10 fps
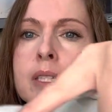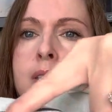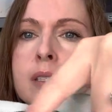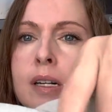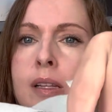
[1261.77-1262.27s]

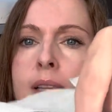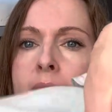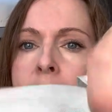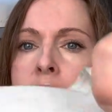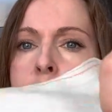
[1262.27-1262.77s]
started the
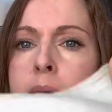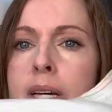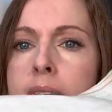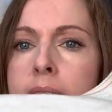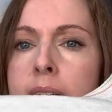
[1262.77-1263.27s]
alphabet
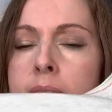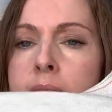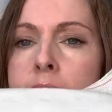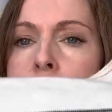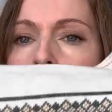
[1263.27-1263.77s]
here.
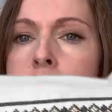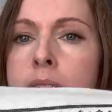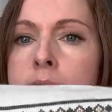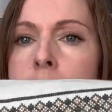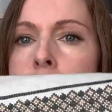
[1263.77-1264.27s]

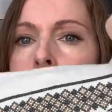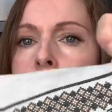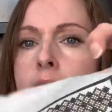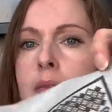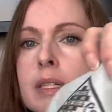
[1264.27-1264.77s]
And
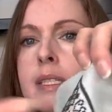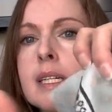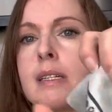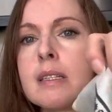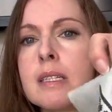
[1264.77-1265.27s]
I went
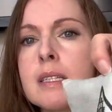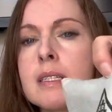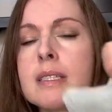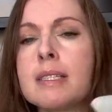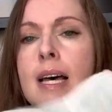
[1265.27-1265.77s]
down the
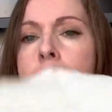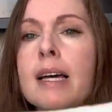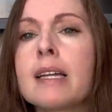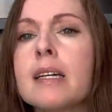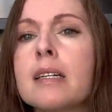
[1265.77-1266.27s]
side
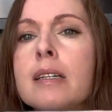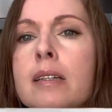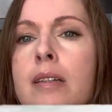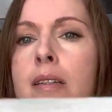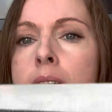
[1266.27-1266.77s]

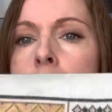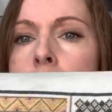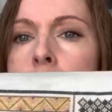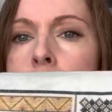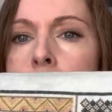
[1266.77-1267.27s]

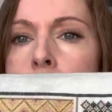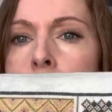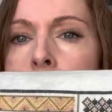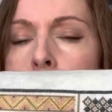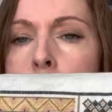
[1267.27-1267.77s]
with
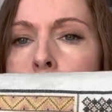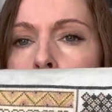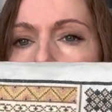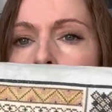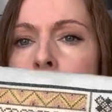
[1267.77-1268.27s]
that
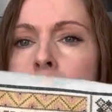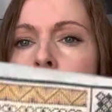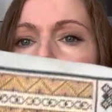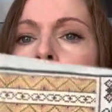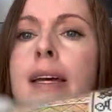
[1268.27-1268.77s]
border. I
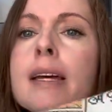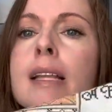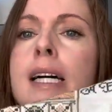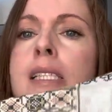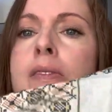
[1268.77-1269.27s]
think
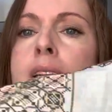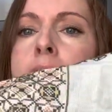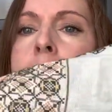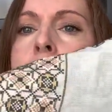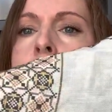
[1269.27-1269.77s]
last
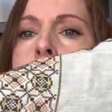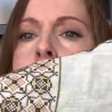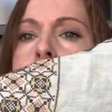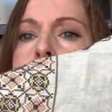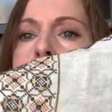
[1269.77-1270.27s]
video,
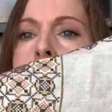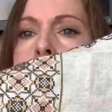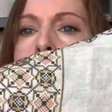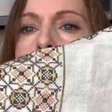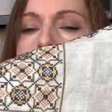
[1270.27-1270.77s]

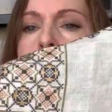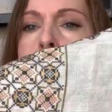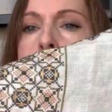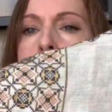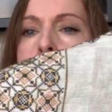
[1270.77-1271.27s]
I can't remember, I